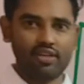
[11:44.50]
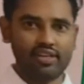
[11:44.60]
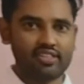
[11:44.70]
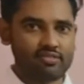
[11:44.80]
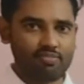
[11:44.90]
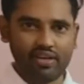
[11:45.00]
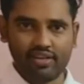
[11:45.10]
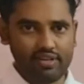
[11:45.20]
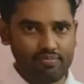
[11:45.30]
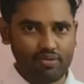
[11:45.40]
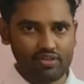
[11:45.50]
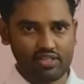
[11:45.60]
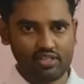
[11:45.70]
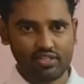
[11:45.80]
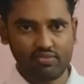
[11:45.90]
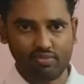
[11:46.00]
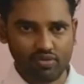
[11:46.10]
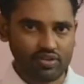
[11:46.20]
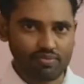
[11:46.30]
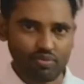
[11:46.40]
is very important for
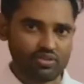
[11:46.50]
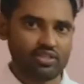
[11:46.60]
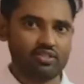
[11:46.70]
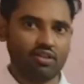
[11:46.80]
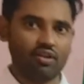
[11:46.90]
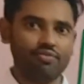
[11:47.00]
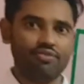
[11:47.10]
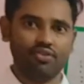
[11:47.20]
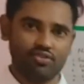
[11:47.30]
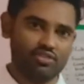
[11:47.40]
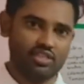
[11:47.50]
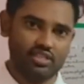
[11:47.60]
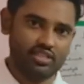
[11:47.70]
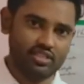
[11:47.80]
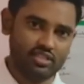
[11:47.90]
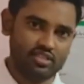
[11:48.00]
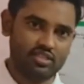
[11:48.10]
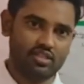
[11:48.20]
the process of photosynthesis.